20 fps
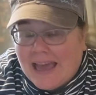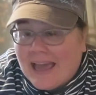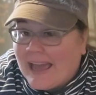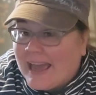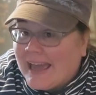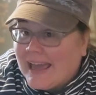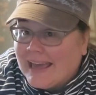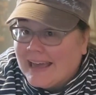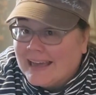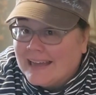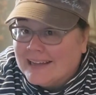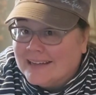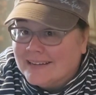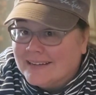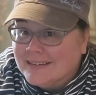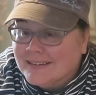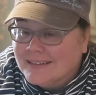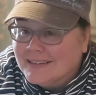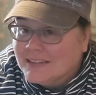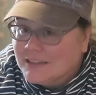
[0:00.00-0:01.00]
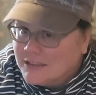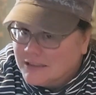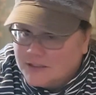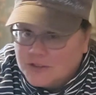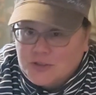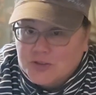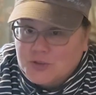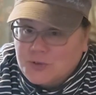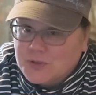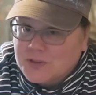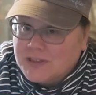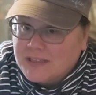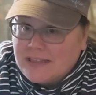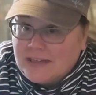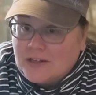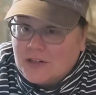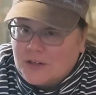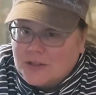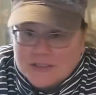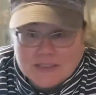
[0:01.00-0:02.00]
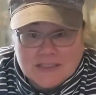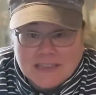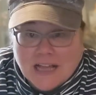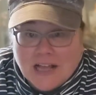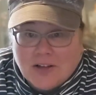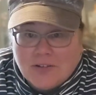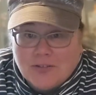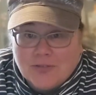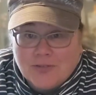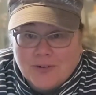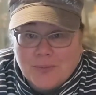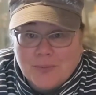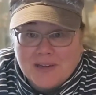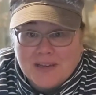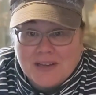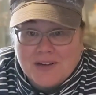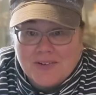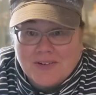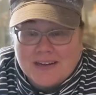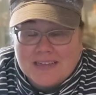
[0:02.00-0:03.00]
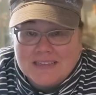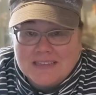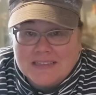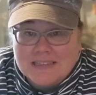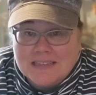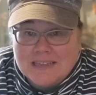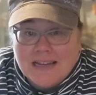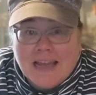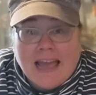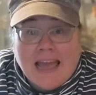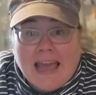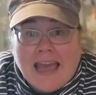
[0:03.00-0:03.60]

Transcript: and Julia herself from being arrested,